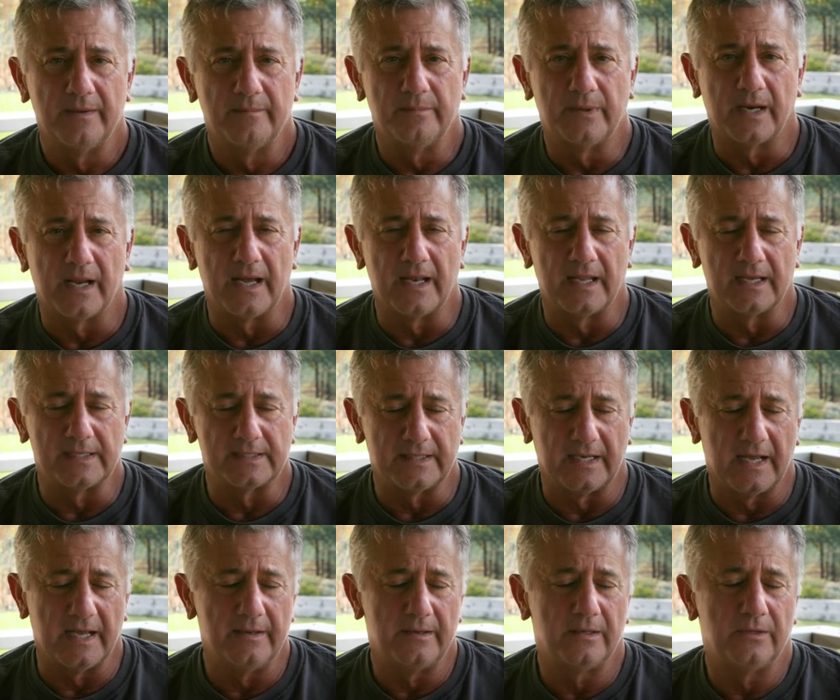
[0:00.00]
But like I said,
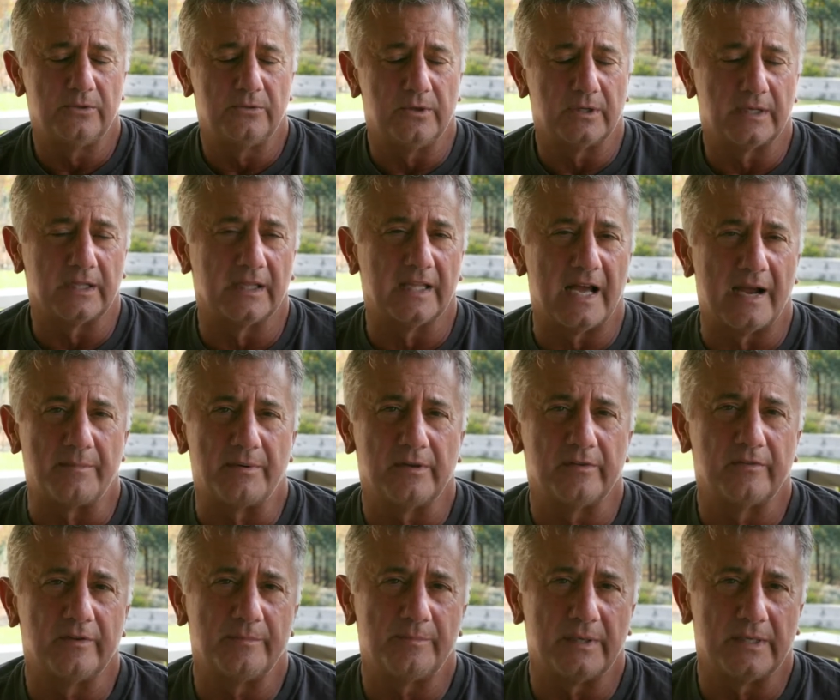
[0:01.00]
I do it
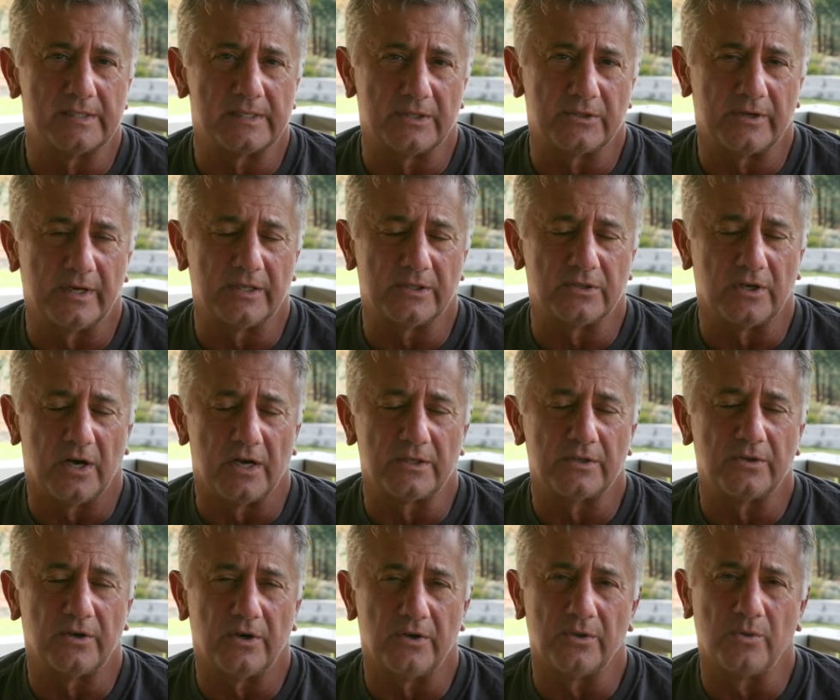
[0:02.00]
collaboratively, because I try to talk
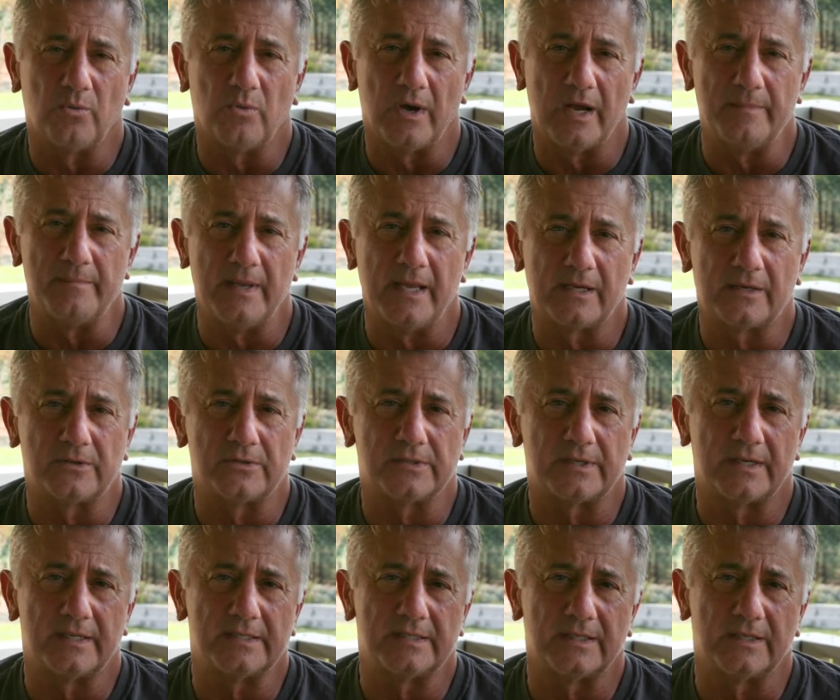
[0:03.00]
to all the winemakers
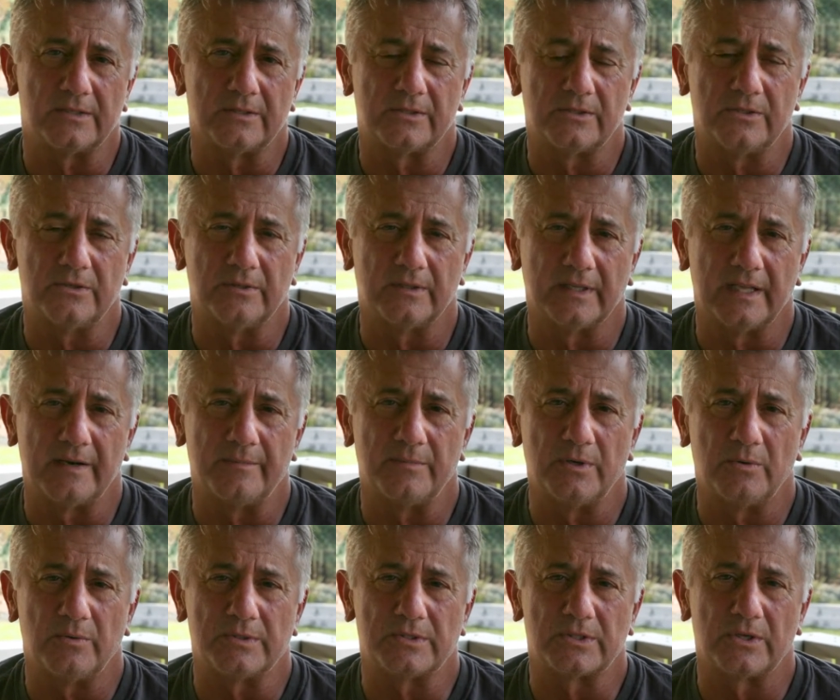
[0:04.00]
that I sell to and let them
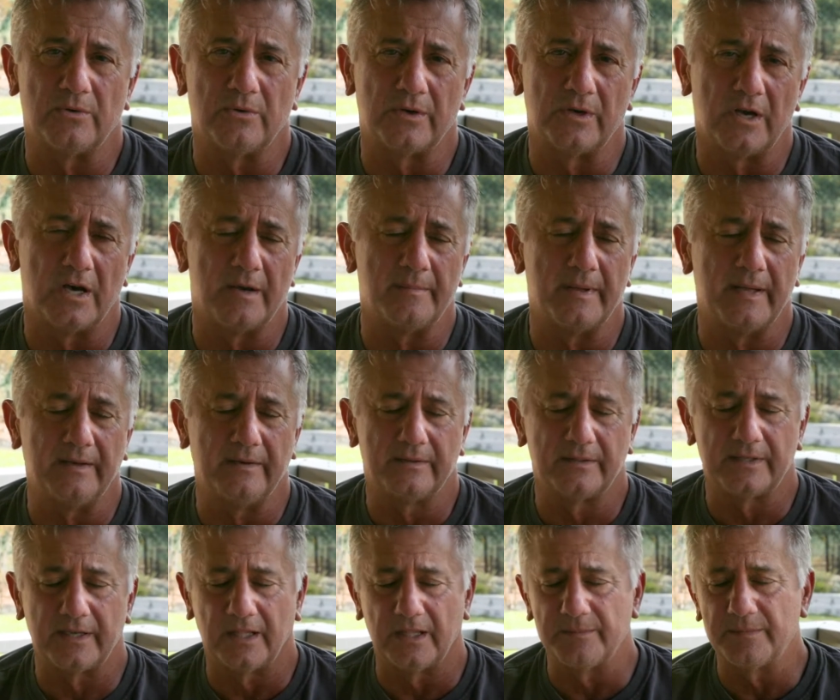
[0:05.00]
know what's going on and
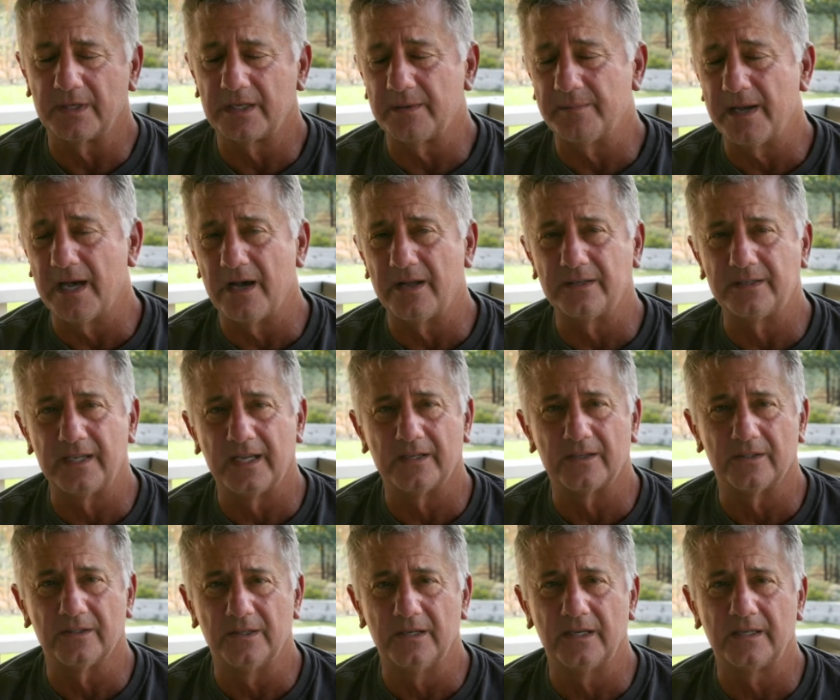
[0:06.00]
tell them to come out and take
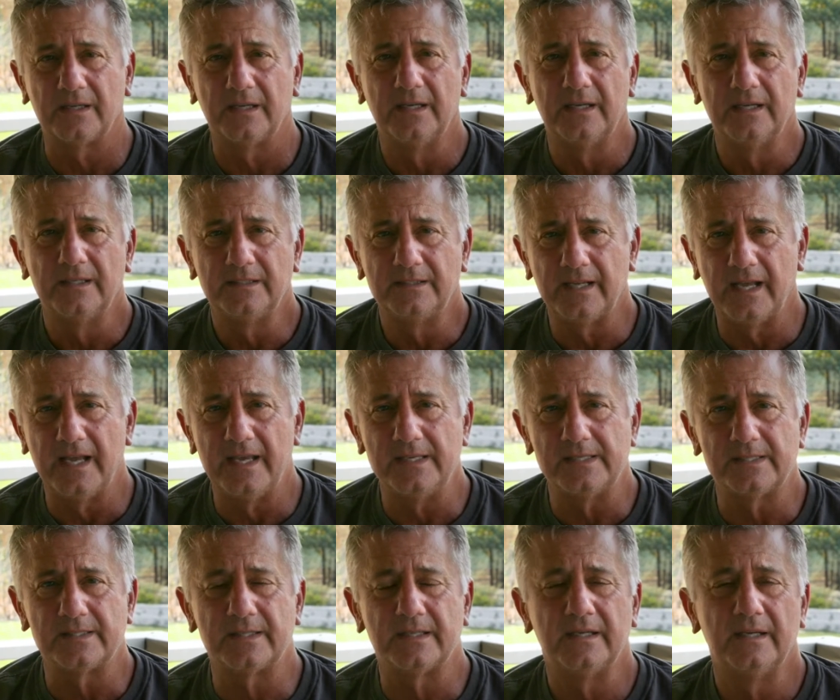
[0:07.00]
a look,
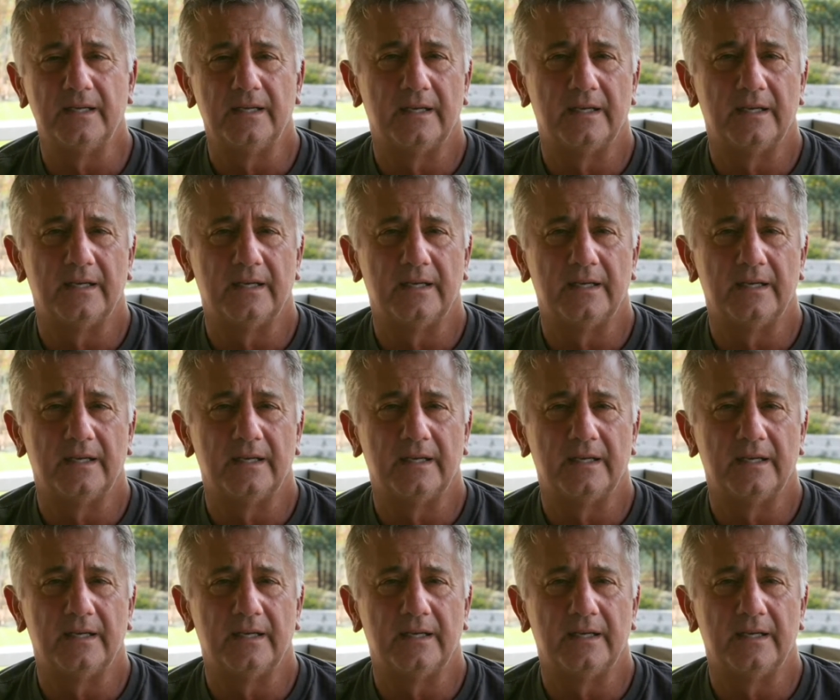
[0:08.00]
taste.